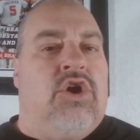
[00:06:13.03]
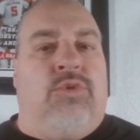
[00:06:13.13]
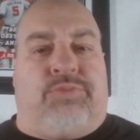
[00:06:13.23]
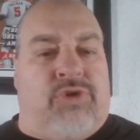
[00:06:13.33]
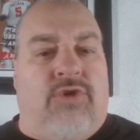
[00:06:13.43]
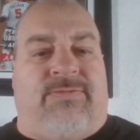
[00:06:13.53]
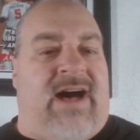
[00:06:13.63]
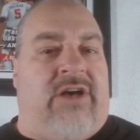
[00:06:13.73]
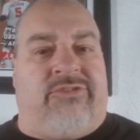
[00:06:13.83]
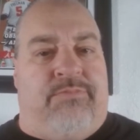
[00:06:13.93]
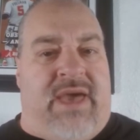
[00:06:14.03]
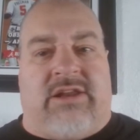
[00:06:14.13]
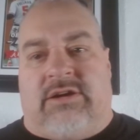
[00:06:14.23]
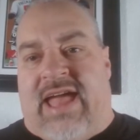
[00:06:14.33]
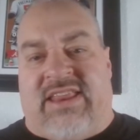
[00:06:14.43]
who profiles
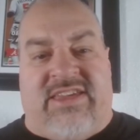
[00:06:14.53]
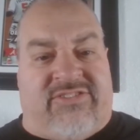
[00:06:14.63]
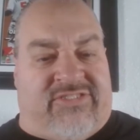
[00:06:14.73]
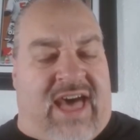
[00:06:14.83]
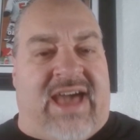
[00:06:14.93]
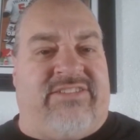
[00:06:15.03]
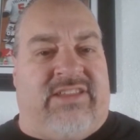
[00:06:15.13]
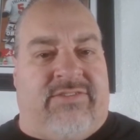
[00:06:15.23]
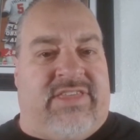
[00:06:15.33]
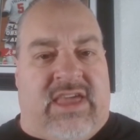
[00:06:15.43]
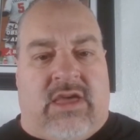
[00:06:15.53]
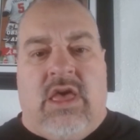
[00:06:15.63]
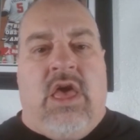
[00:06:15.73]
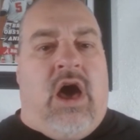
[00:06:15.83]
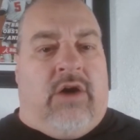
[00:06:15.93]
better at his size and everything
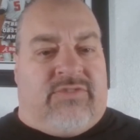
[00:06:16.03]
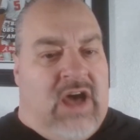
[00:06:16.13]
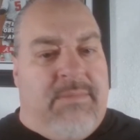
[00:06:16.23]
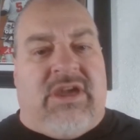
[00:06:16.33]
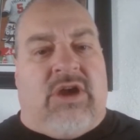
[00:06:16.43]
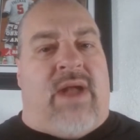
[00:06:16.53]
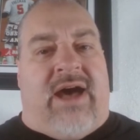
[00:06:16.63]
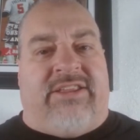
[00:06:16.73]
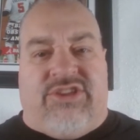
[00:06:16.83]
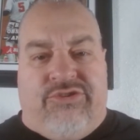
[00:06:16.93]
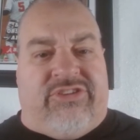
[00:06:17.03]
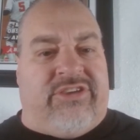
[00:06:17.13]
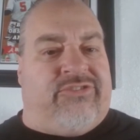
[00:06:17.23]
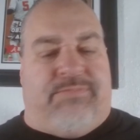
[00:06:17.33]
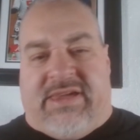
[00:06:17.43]
of coming around and using
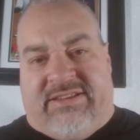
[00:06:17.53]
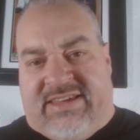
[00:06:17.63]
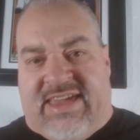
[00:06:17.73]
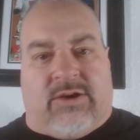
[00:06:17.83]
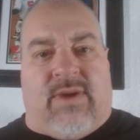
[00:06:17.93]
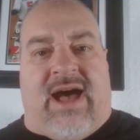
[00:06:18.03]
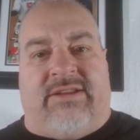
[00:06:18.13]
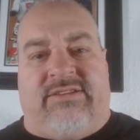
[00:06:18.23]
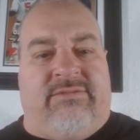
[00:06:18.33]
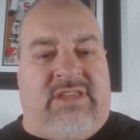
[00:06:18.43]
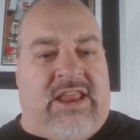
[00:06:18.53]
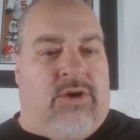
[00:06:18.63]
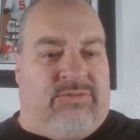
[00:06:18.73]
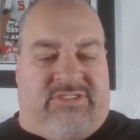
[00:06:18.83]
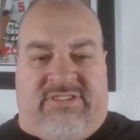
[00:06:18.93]
his speed to get around, you
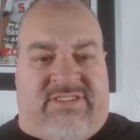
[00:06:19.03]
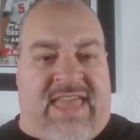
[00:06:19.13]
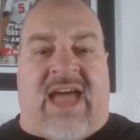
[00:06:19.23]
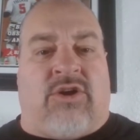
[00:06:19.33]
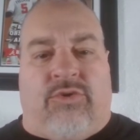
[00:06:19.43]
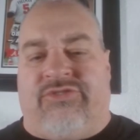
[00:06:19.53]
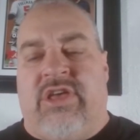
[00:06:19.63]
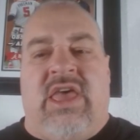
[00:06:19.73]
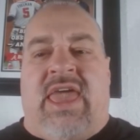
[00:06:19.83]
know, tackles.